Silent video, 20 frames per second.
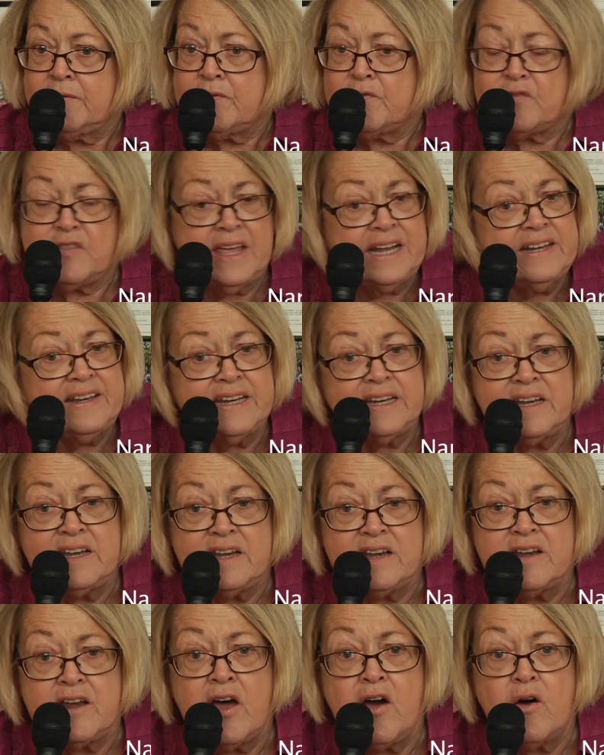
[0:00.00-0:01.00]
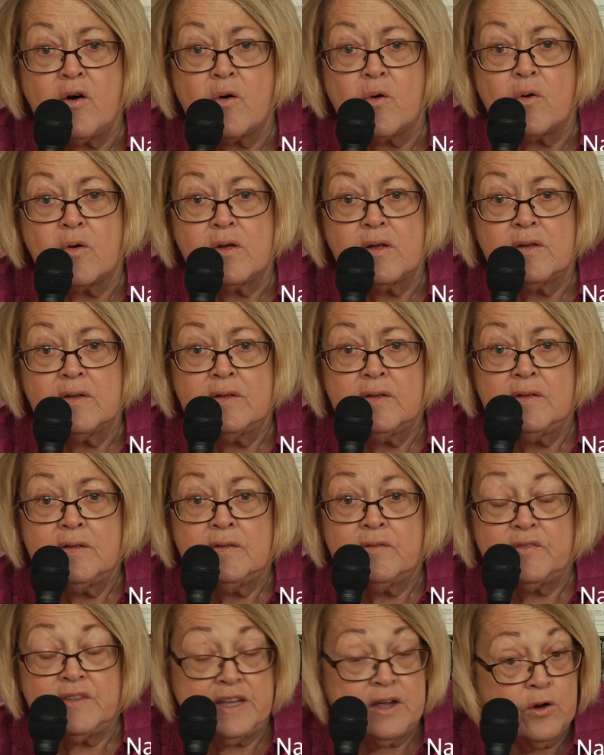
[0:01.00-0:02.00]
They didn't know.
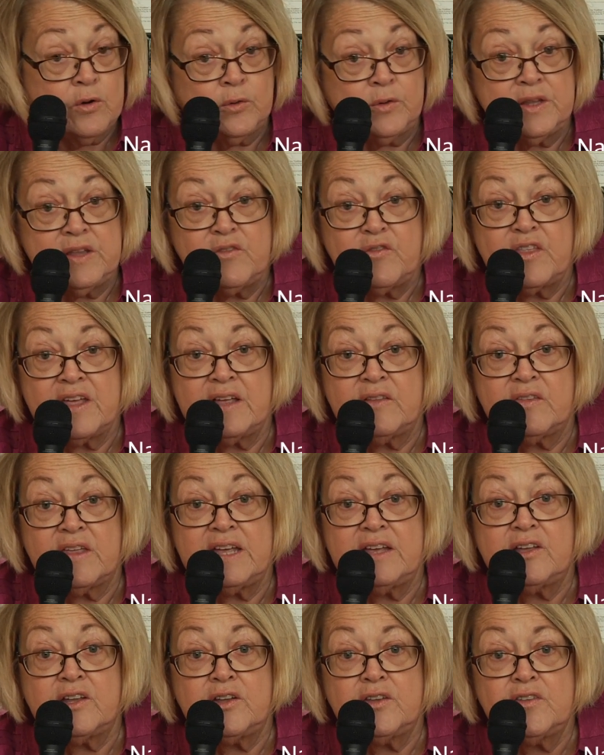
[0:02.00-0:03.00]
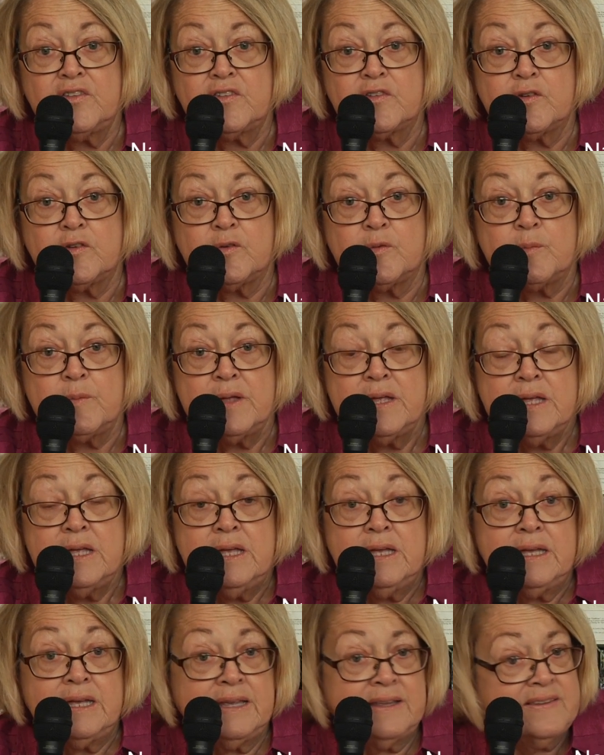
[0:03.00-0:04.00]
The only thing they could assume
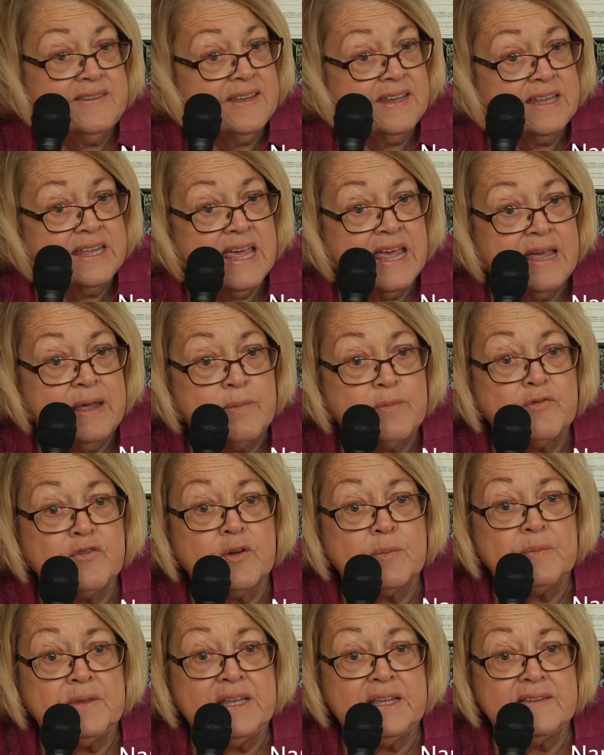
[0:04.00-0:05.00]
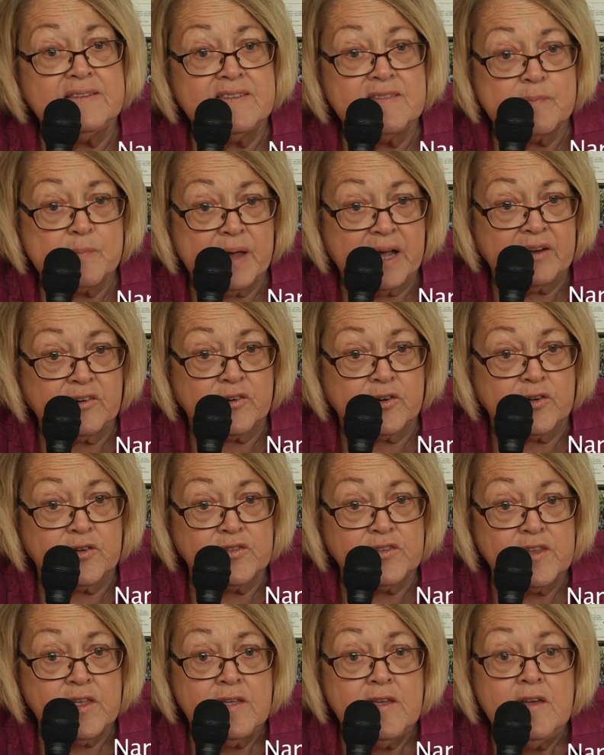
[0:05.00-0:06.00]
is it came from the
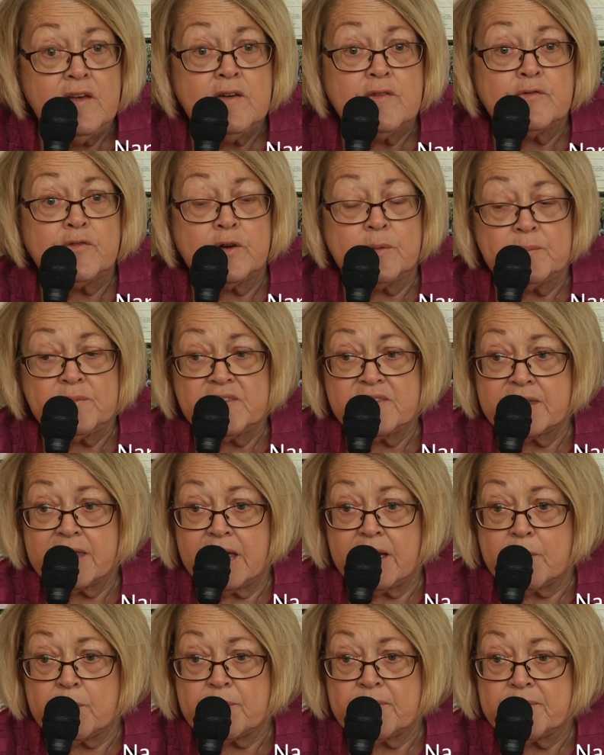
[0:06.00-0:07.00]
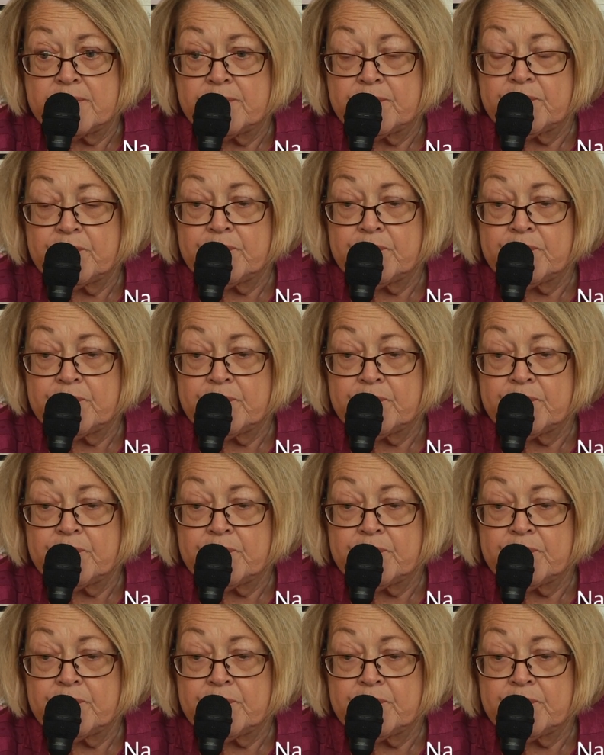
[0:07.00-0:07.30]
inspectors from SCEP.